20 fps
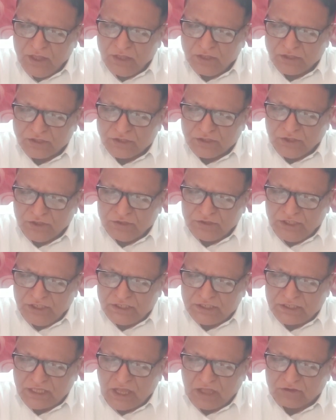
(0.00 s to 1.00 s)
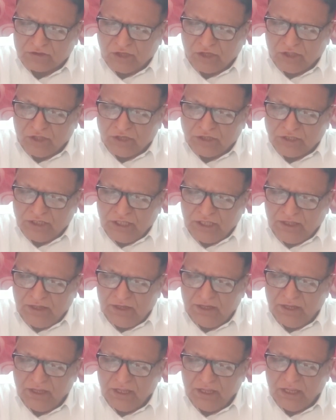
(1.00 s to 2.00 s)
So this
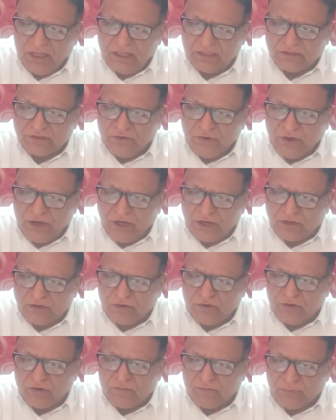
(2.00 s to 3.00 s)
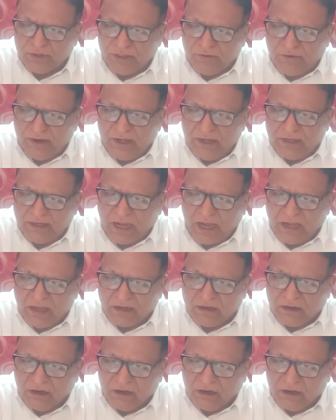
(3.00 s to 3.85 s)
authority is going to prevent and